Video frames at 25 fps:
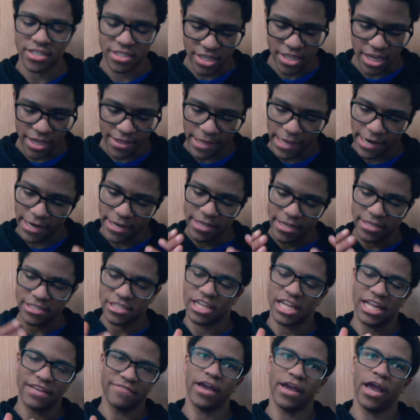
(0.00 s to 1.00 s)
seeing that it is
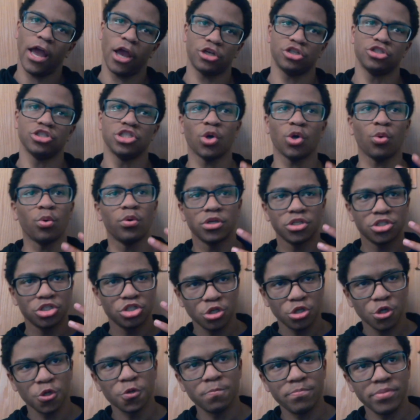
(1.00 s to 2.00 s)
live action. So we
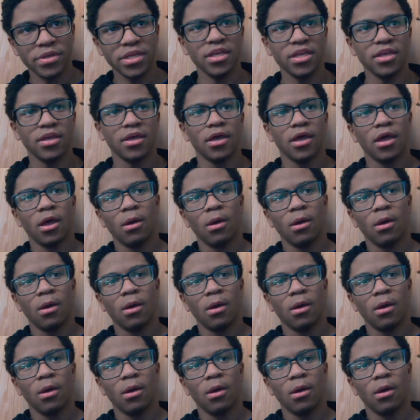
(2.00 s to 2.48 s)
should be